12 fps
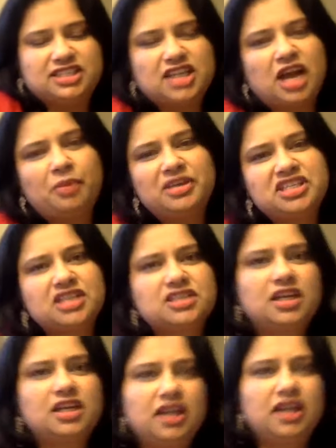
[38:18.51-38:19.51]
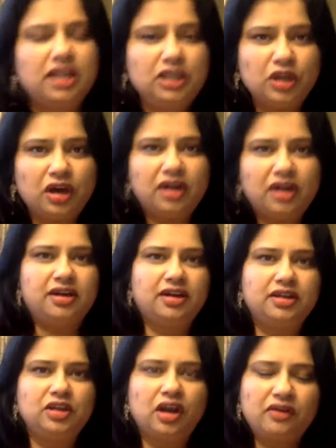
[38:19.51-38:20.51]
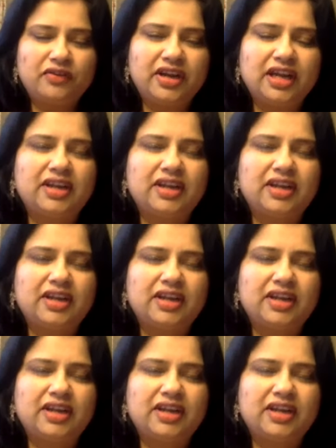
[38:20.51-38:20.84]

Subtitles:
How much has your work